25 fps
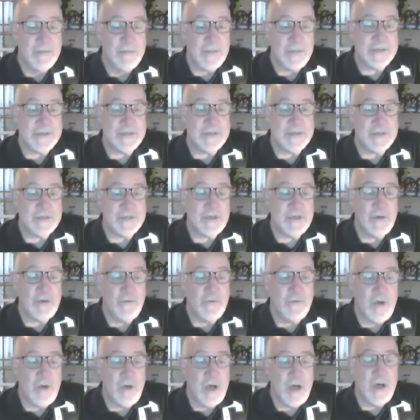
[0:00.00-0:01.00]
blessings to
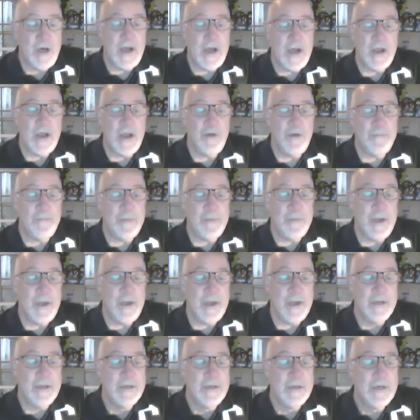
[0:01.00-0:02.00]
you all. I hope.
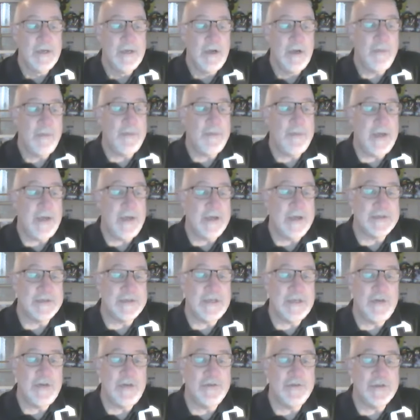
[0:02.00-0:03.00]
Uh, hopefully, I'll
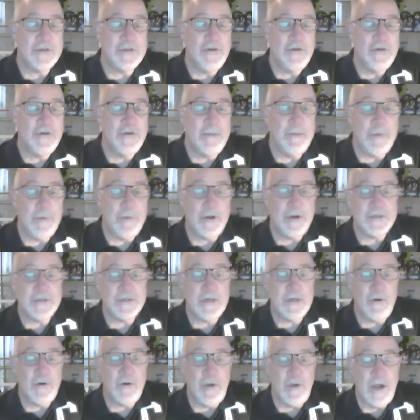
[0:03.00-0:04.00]
see you soon in
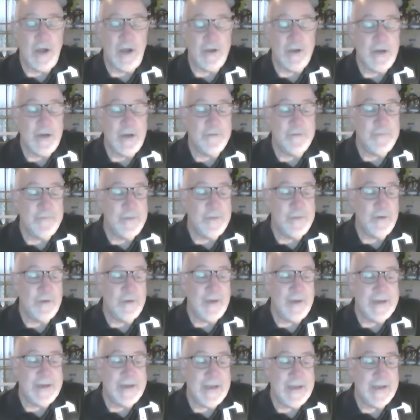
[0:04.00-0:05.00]
person, or I'll hear from
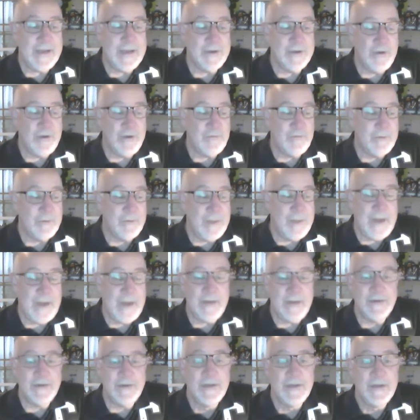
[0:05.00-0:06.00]
you again. Don't
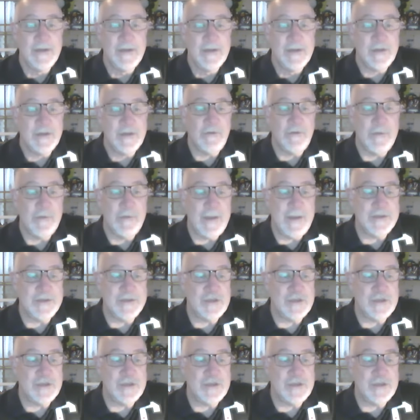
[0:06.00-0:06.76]
remain don't remain